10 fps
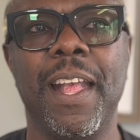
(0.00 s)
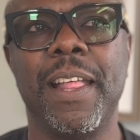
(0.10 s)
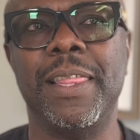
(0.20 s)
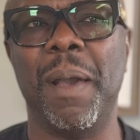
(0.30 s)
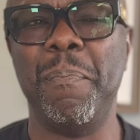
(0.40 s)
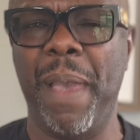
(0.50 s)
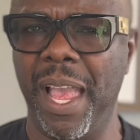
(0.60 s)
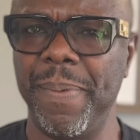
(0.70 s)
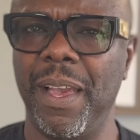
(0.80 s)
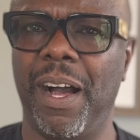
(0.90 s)
The
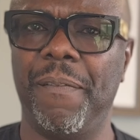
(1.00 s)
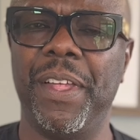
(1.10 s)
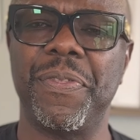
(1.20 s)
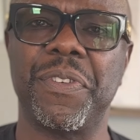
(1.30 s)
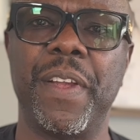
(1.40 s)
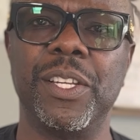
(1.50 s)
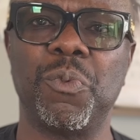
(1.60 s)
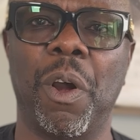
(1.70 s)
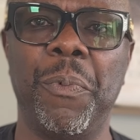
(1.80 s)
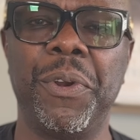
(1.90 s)
baby of the three is
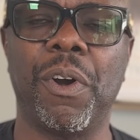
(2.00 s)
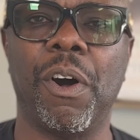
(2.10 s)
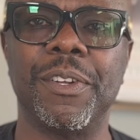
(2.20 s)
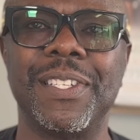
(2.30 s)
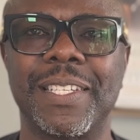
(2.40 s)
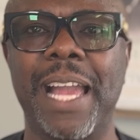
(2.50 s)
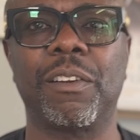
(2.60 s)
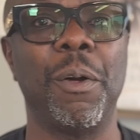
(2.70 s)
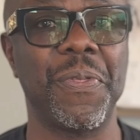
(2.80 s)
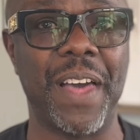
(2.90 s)
what we call
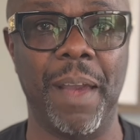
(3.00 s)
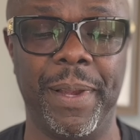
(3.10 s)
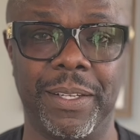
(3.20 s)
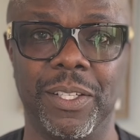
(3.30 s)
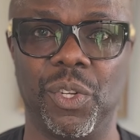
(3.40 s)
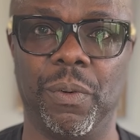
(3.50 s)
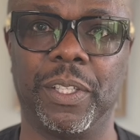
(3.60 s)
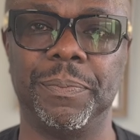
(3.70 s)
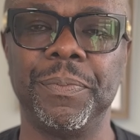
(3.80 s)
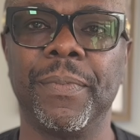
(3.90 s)
cyclothymic disorder.